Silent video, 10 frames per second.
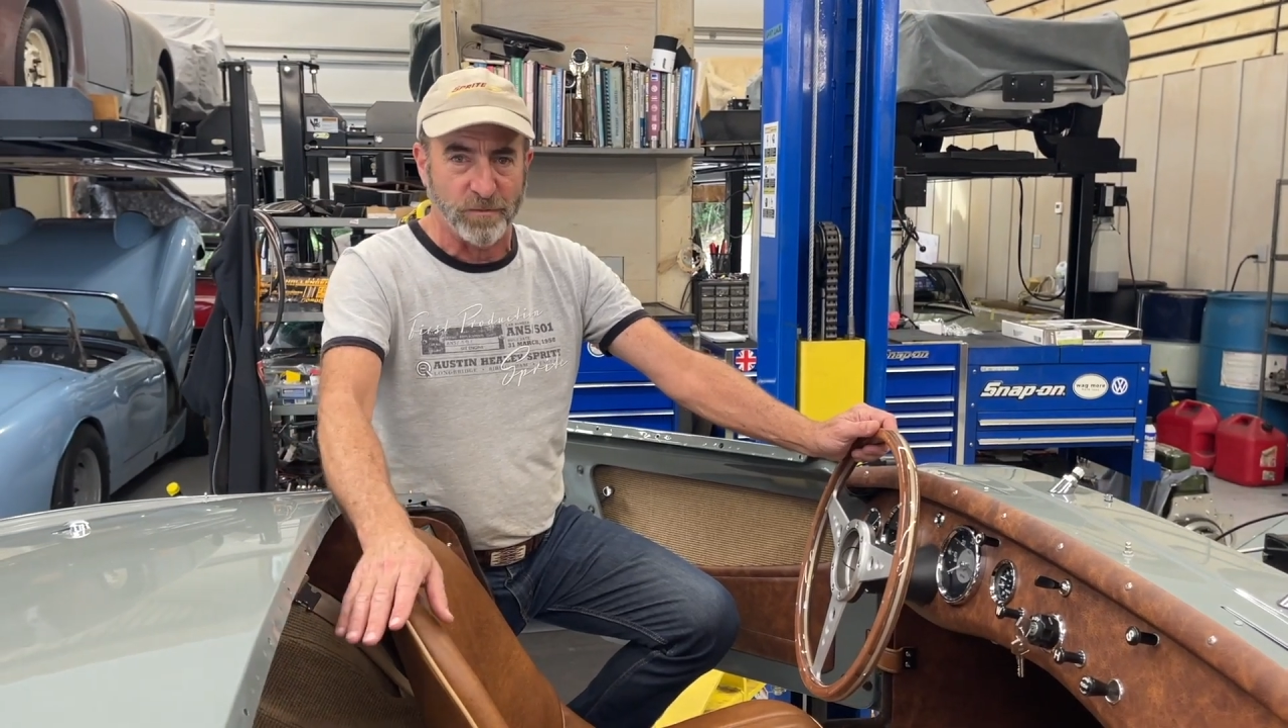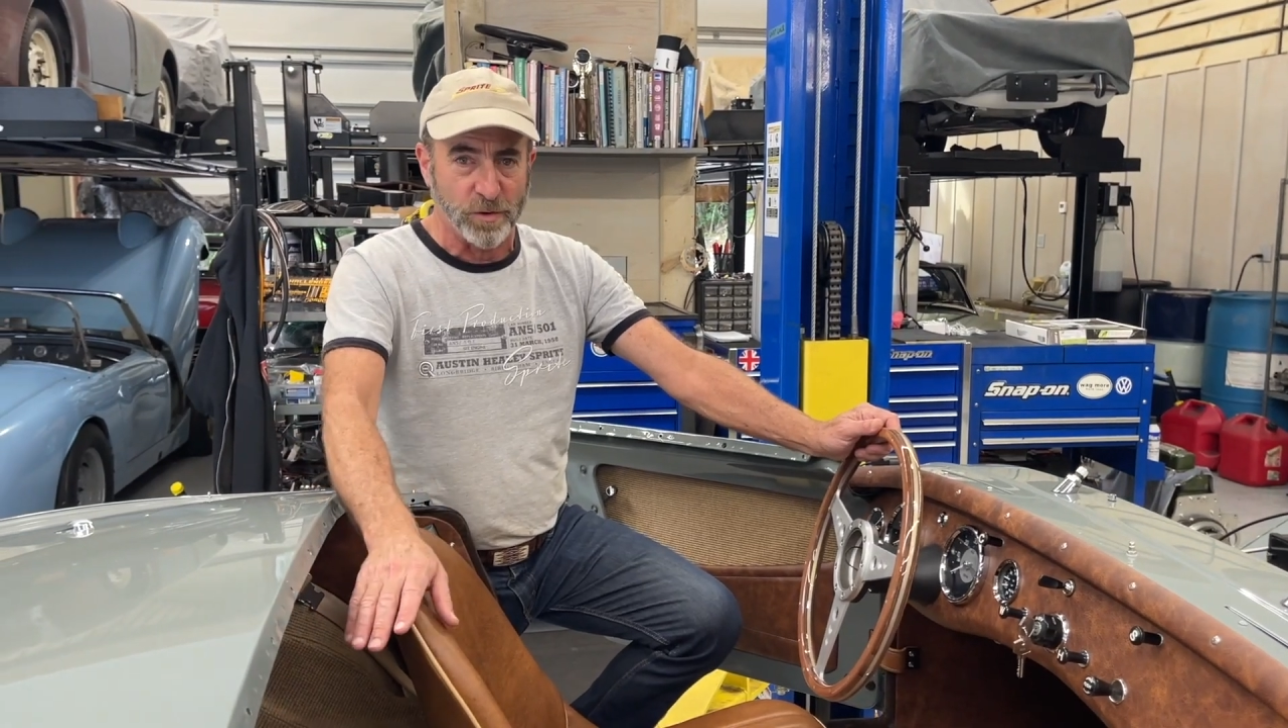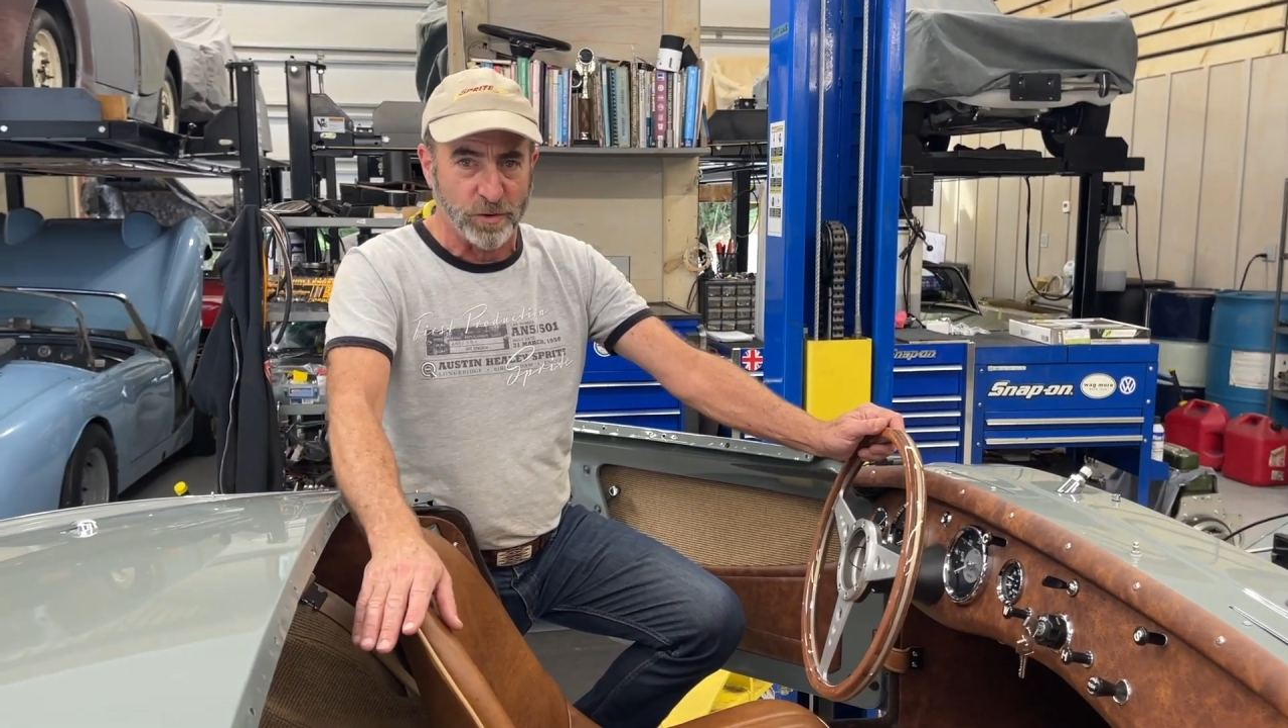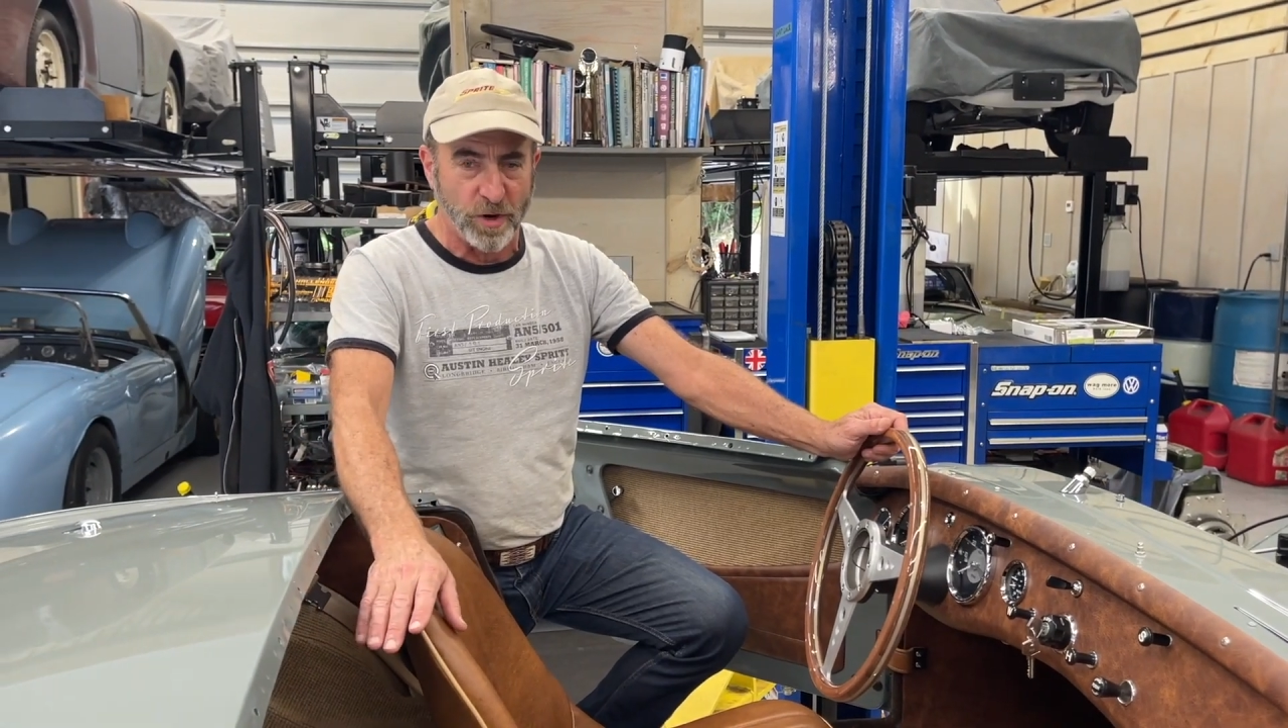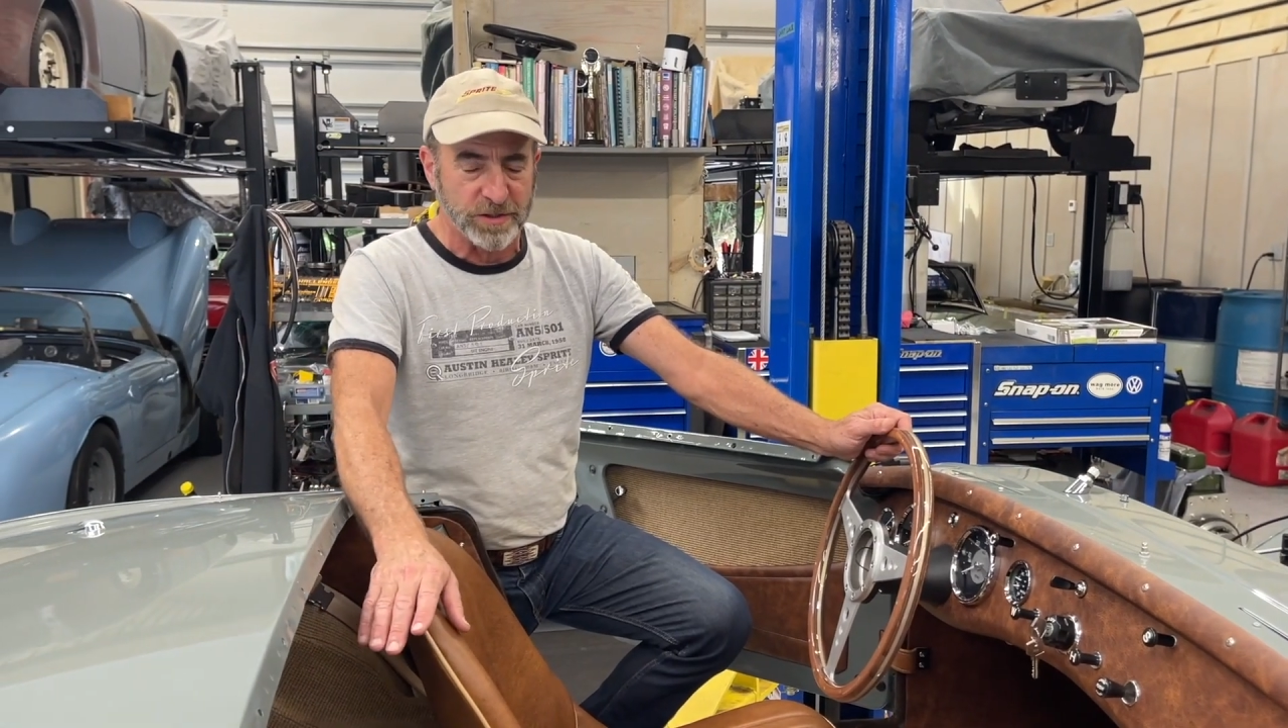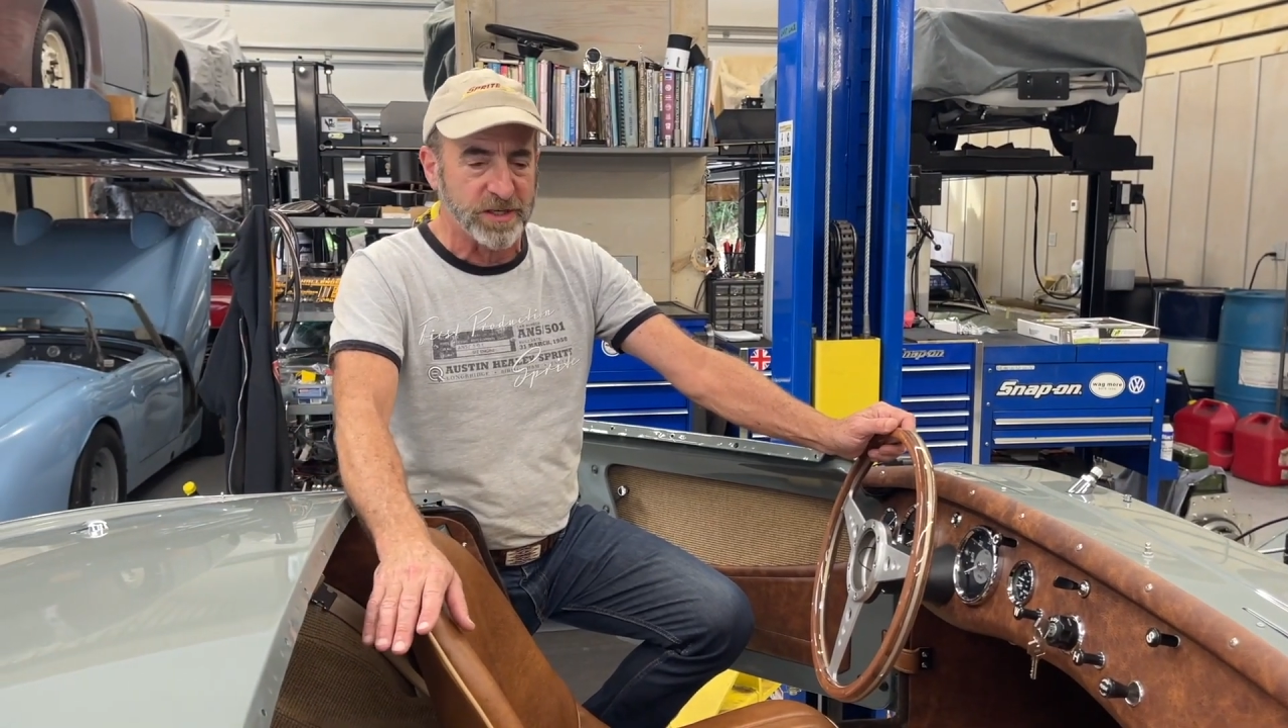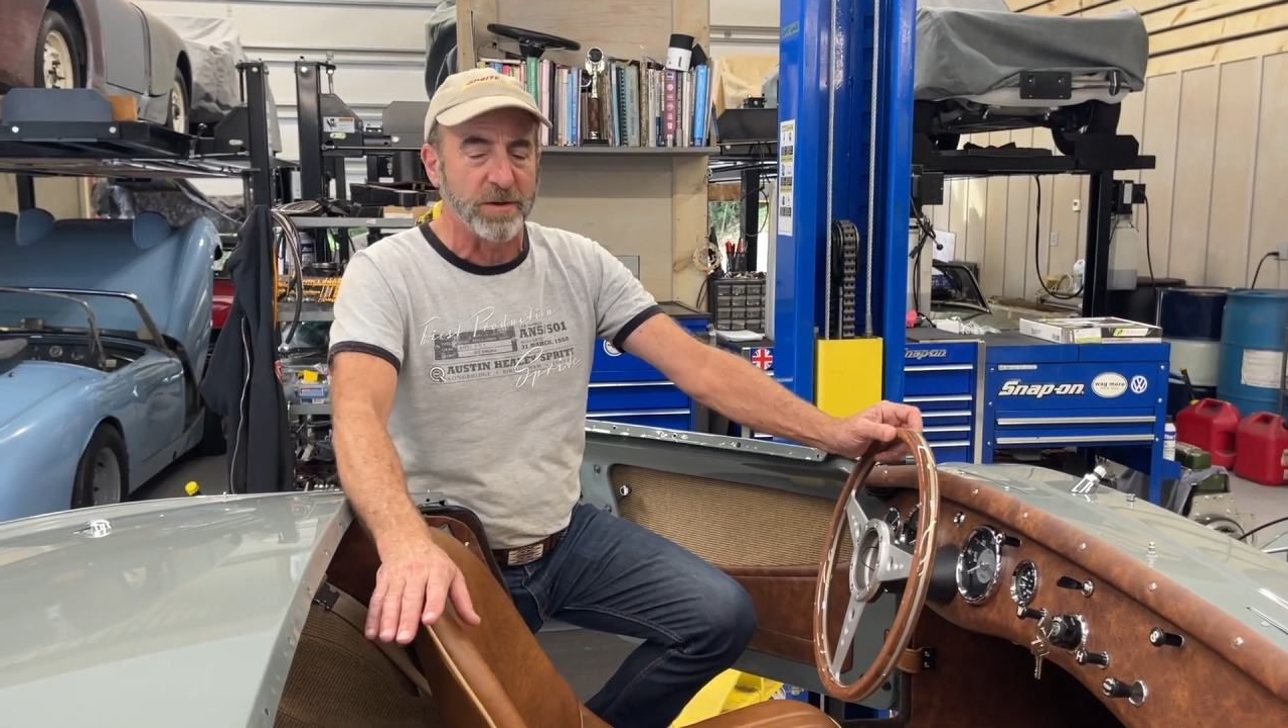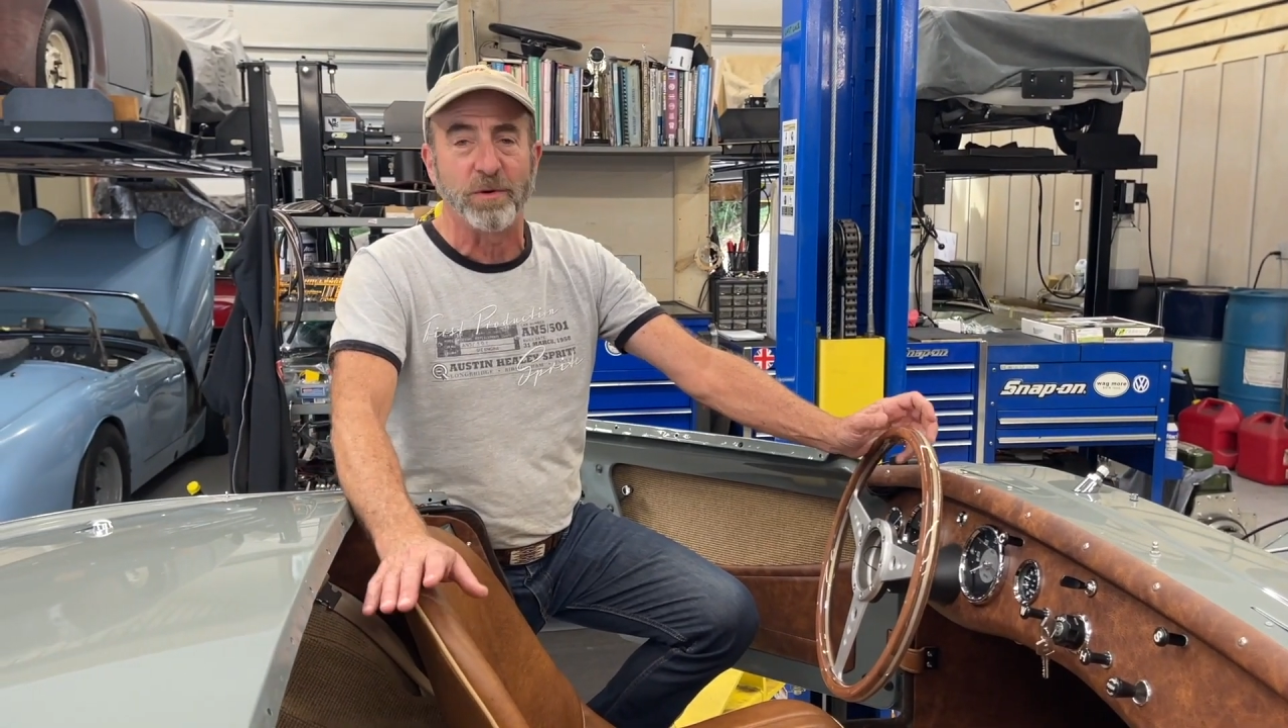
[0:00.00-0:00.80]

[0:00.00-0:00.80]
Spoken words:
for a long time.